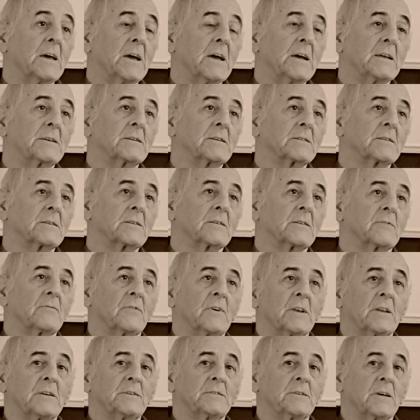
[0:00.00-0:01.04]
It isn't the
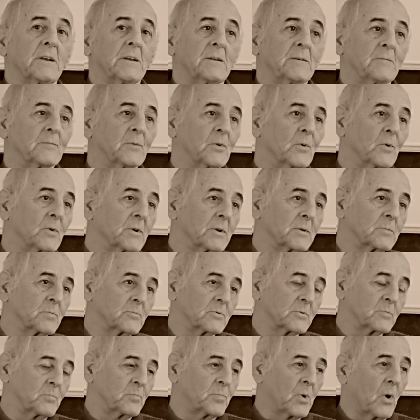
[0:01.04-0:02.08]
village anymore, it's
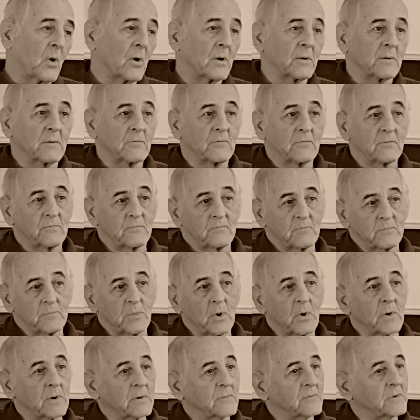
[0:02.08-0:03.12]
part of
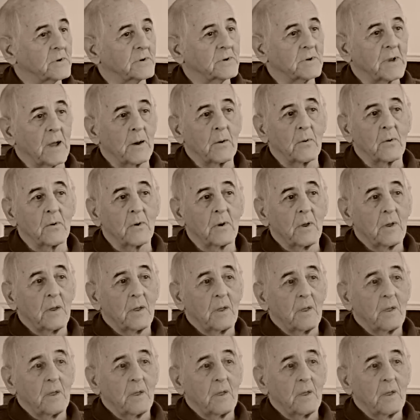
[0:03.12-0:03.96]
a town.